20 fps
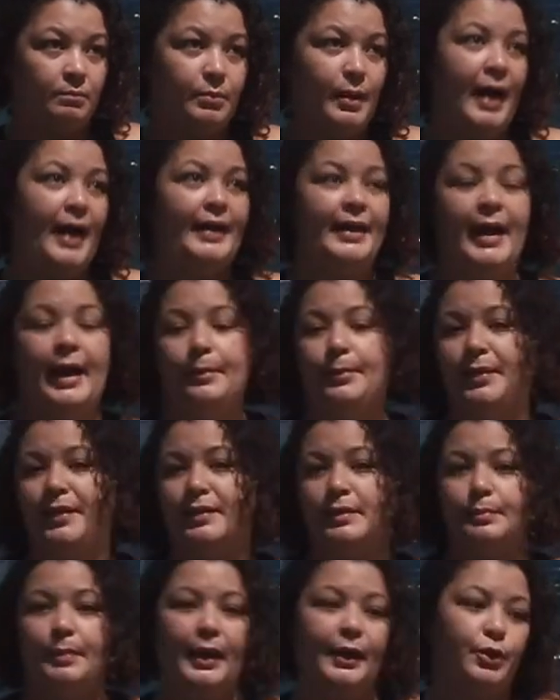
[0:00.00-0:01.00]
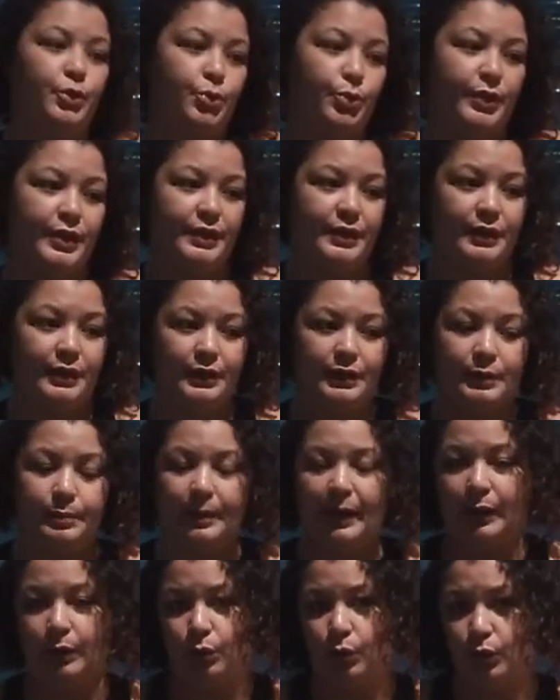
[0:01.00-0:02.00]
bad habits, bad choices,
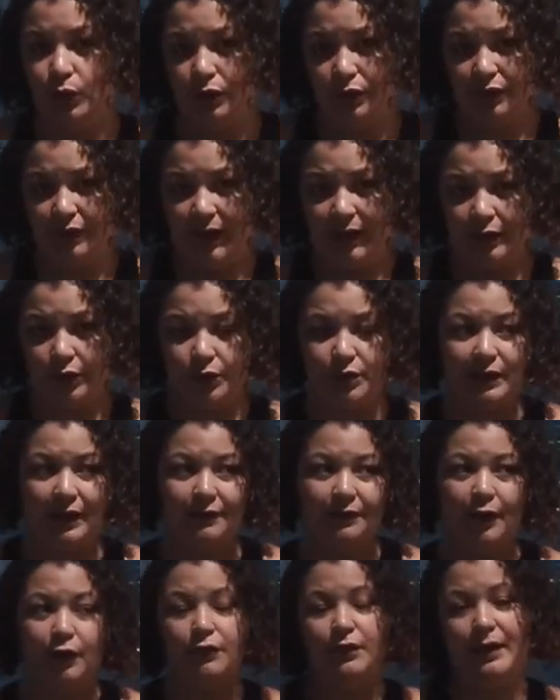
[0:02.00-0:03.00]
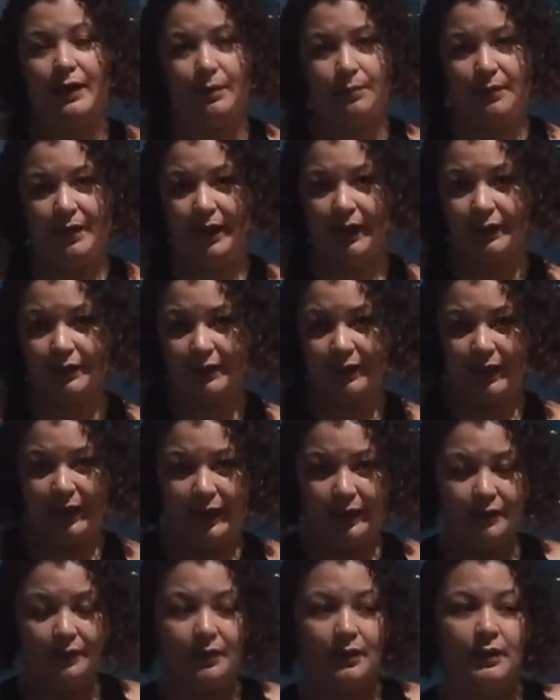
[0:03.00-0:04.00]
bad all of that, because I've overcome that.
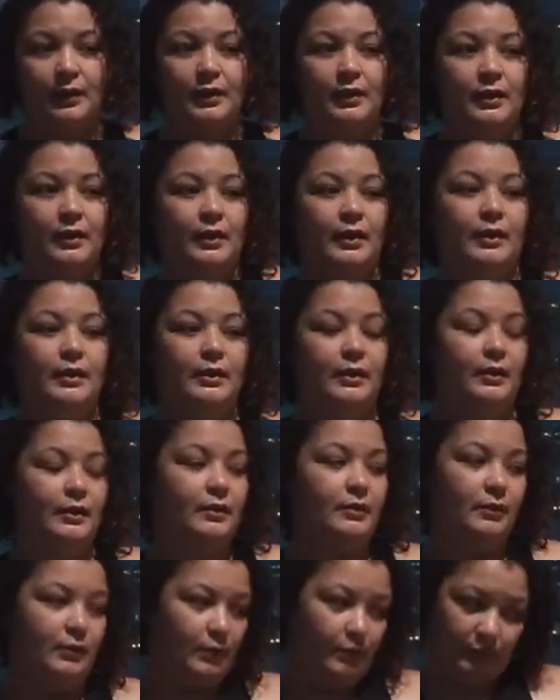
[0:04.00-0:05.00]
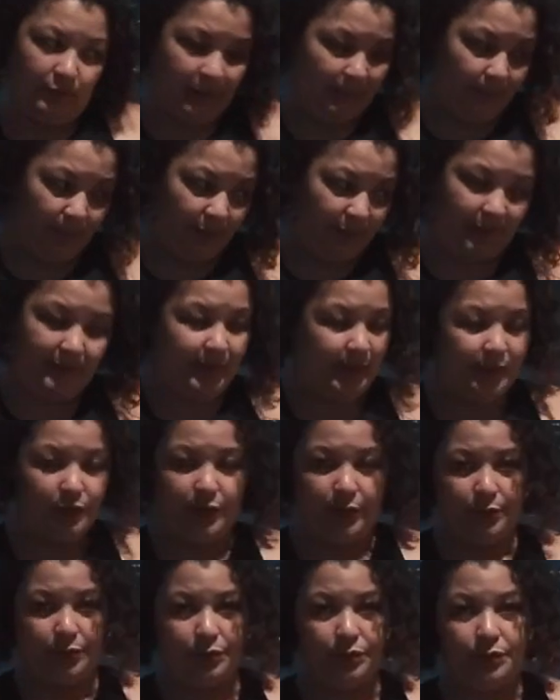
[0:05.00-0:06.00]
Yeah, I'm not in that
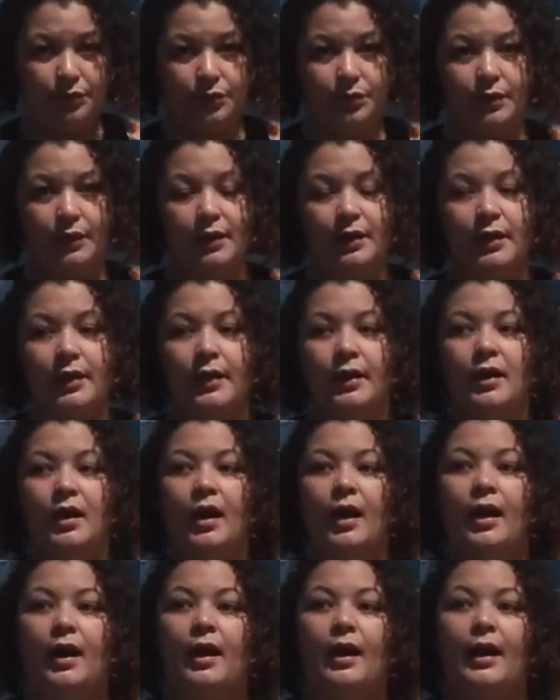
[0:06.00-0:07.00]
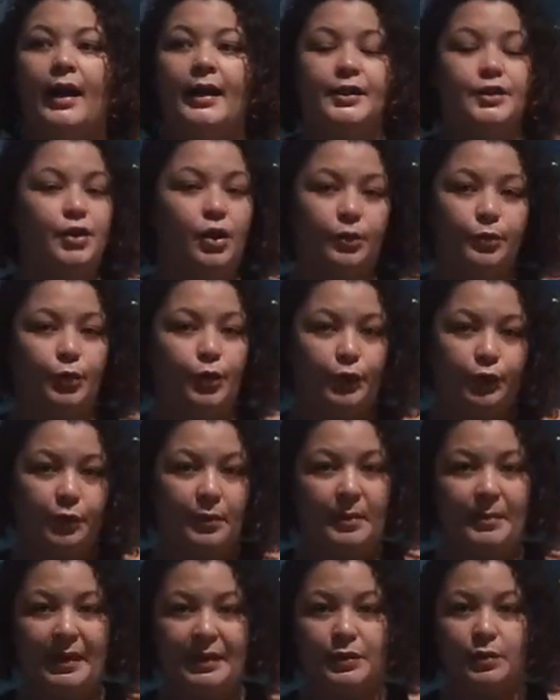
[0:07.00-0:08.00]
zone, and it's not good
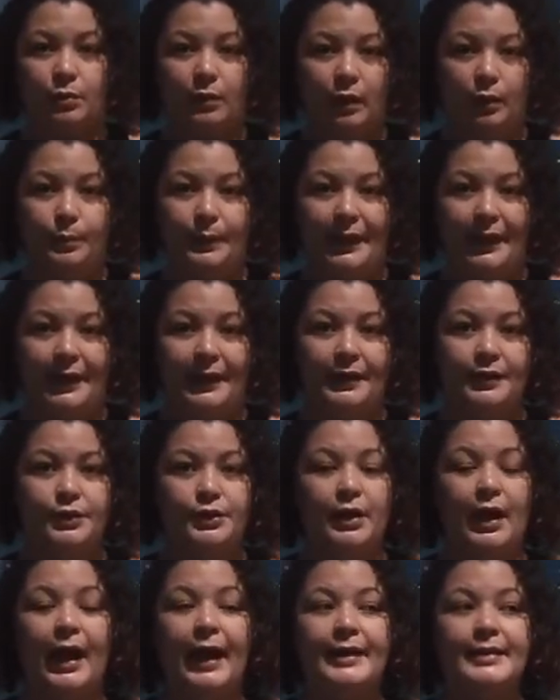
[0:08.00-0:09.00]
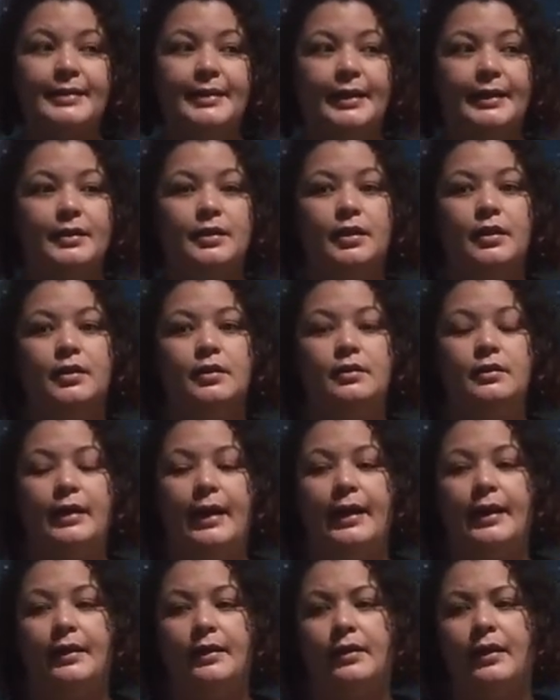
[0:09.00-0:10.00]
for my mental well-being. So I said,
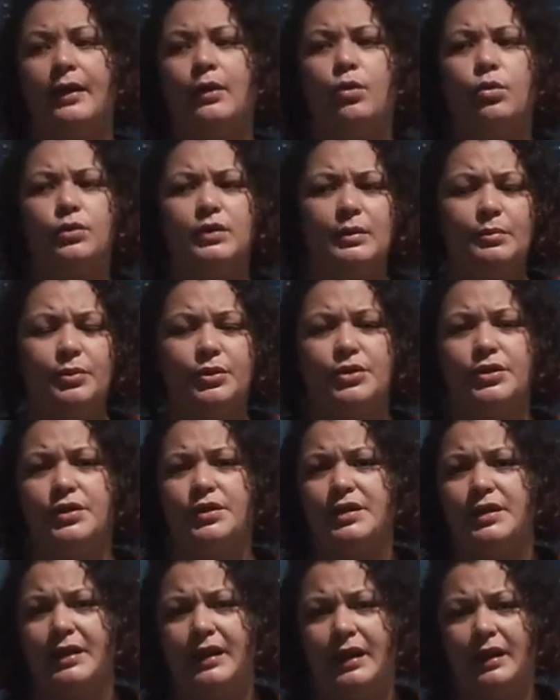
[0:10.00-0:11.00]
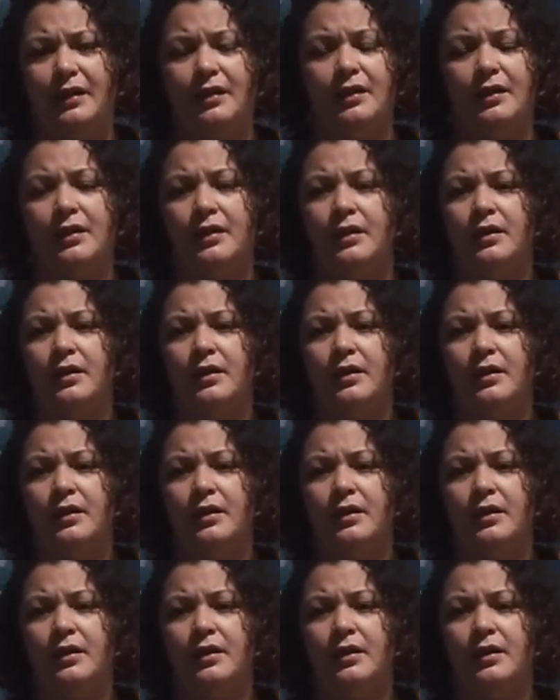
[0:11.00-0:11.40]
I called the emergency